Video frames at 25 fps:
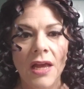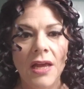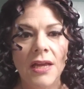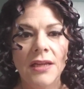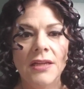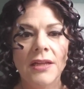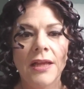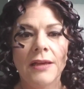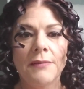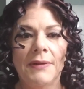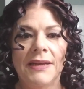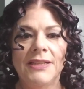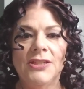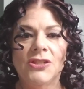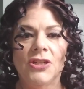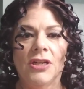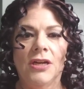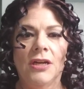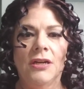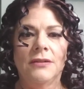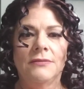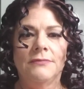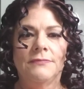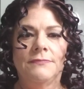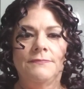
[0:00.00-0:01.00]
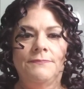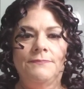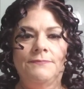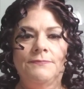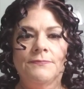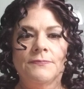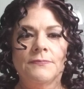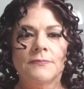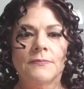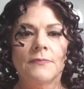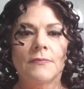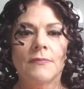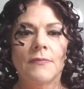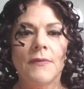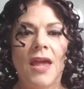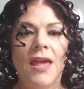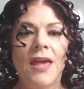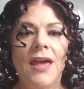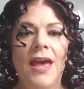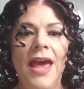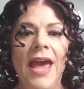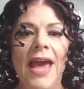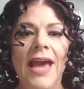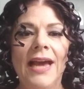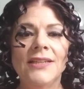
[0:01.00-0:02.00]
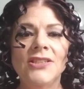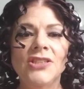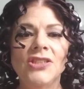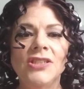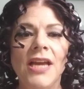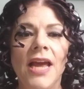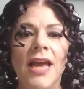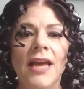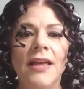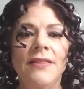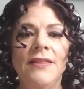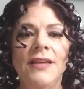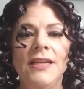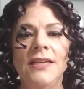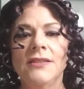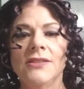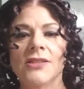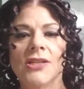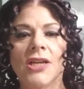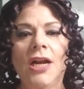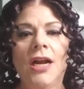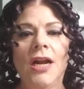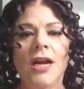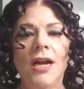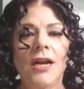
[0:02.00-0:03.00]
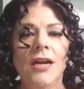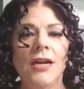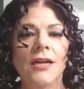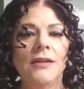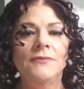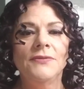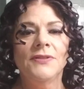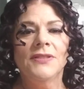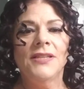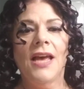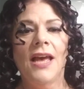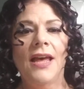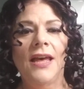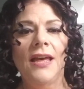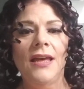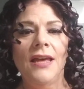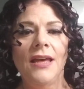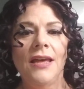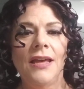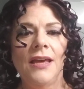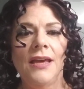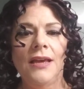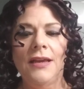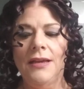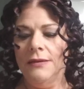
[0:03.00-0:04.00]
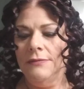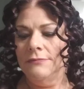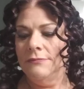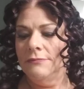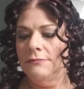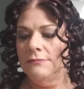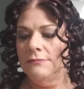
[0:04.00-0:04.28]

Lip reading: Like my shirt? Hashtag these curves. Hey.